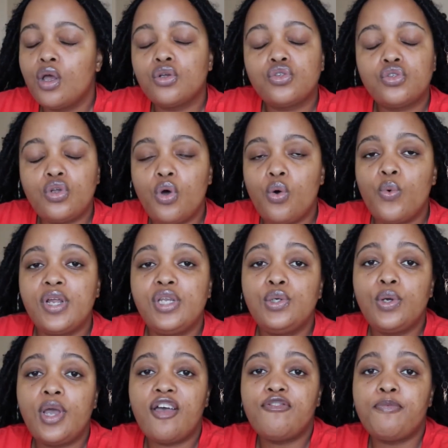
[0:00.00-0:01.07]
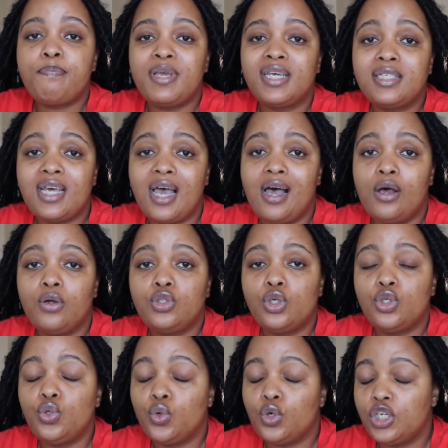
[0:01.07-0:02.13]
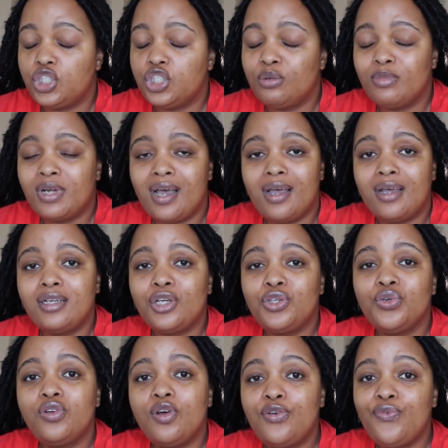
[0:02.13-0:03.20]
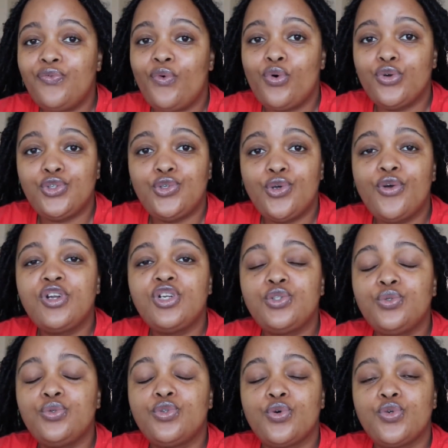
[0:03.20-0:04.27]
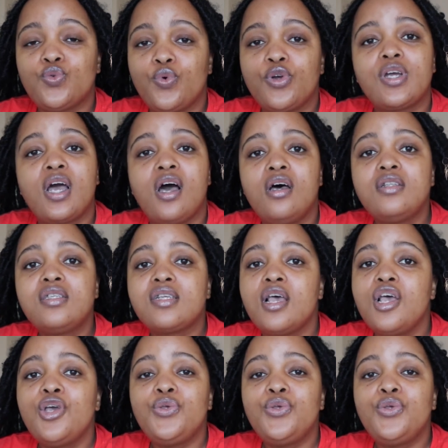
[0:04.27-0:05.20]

So when you have picked out your gym guide and you're not forced to only do those workouts,